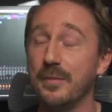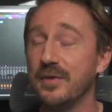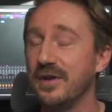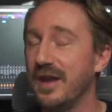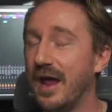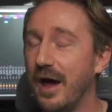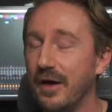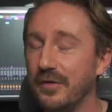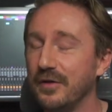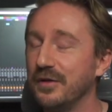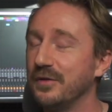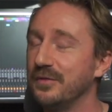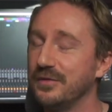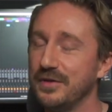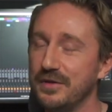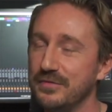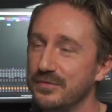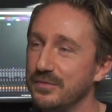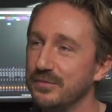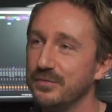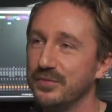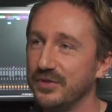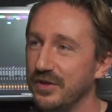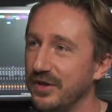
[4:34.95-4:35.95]
But now there are
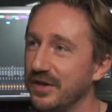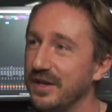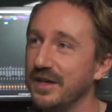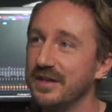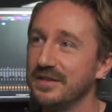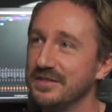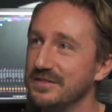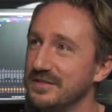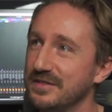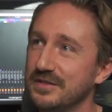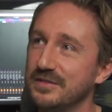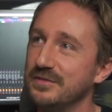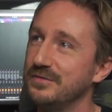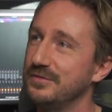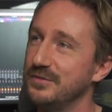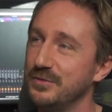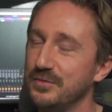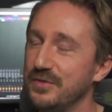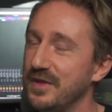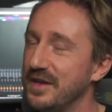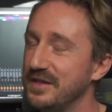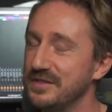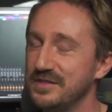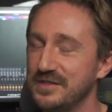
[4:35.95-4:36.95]
even plugins that
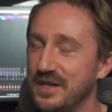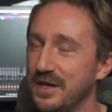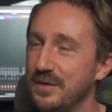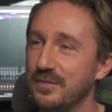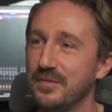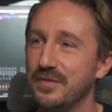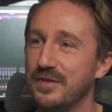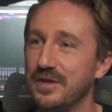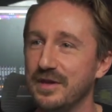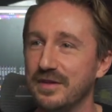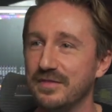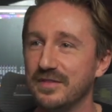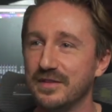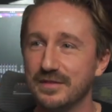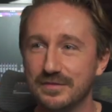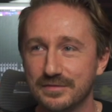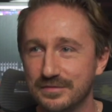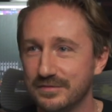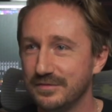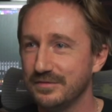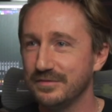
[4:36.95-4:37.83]
do that same thing that